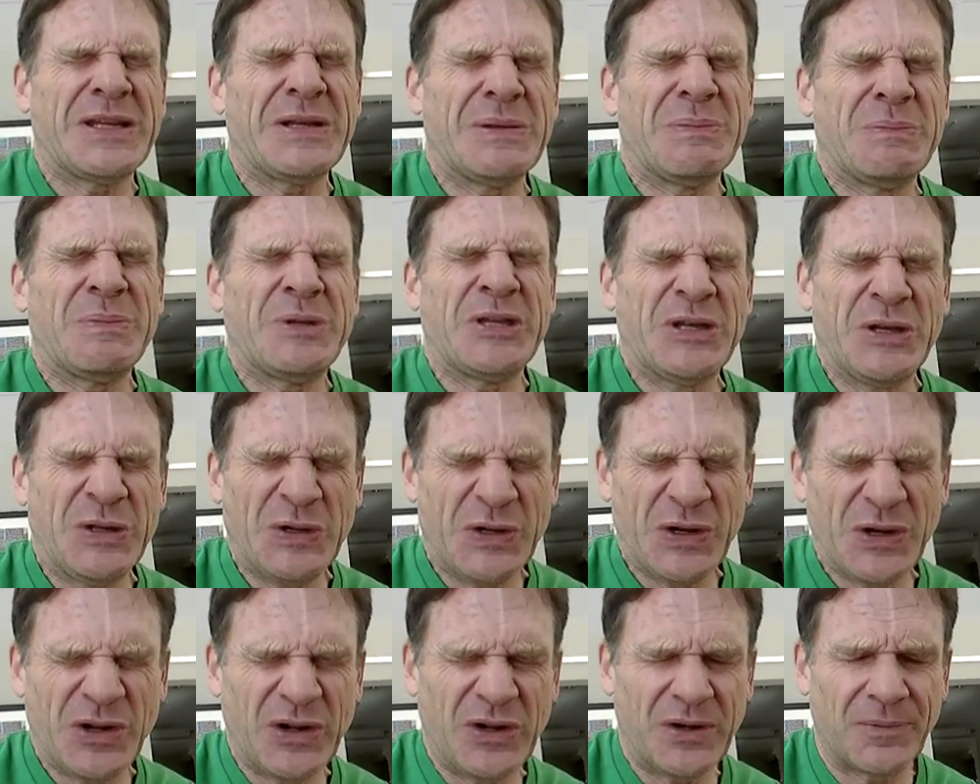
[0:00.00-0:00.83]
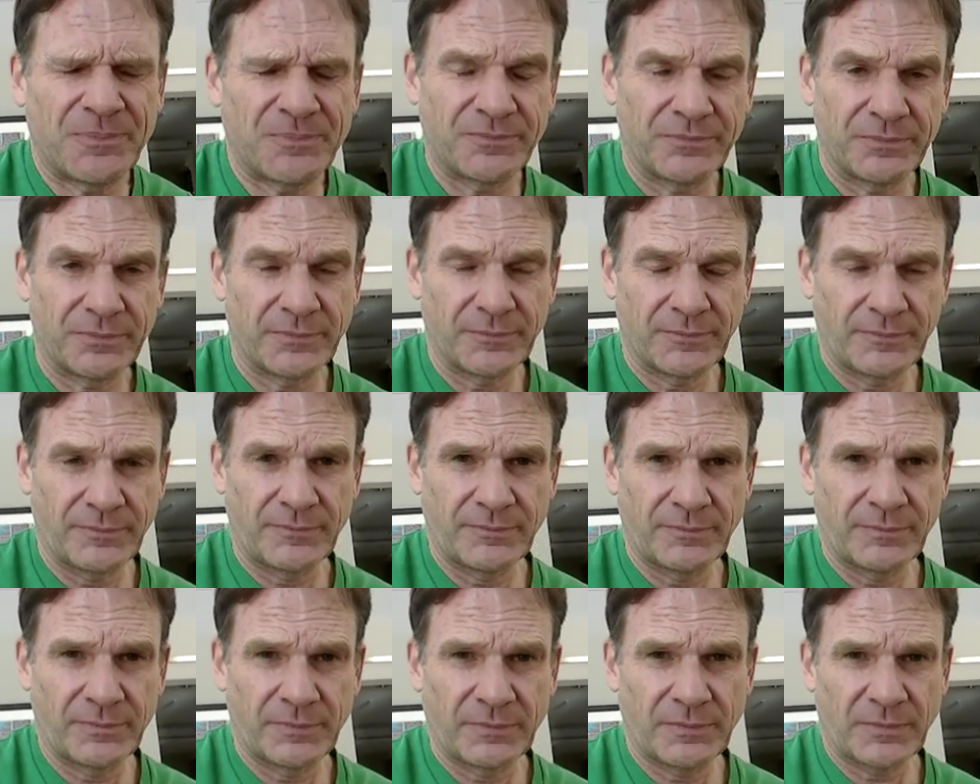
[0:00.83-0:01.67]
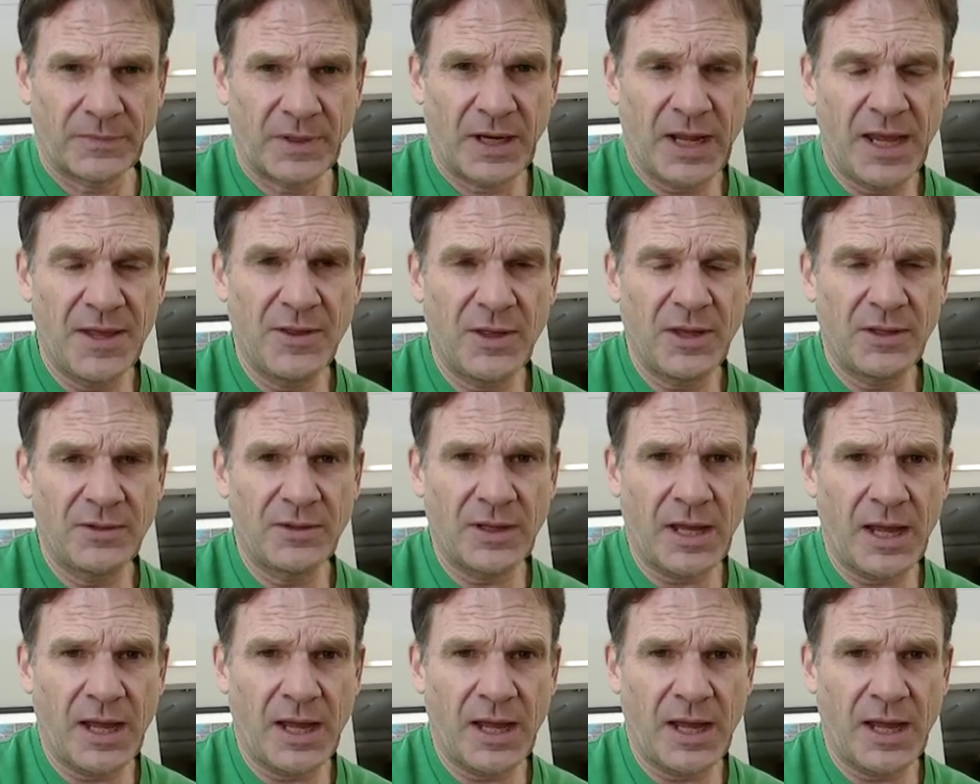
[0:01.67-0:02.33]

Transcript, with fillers: Computer. And